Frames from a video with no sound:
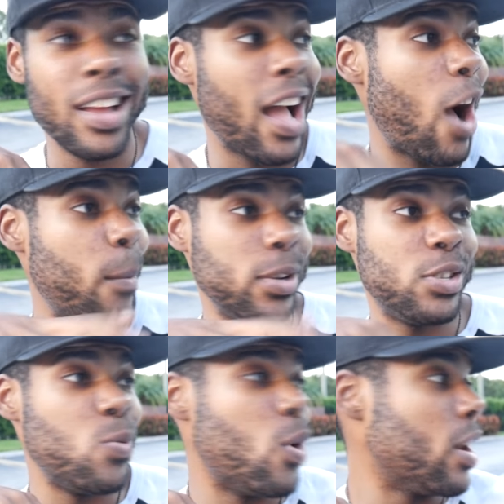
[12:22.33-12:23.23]
how much
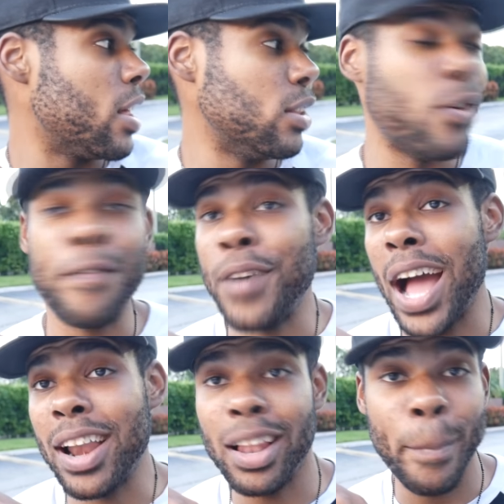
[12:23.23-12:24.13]
you want a little
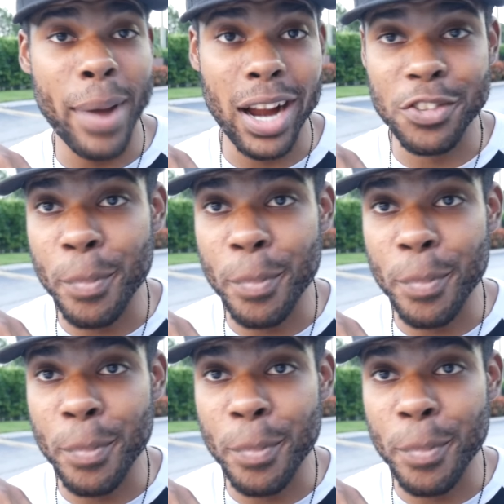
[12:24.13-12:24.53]
$5 box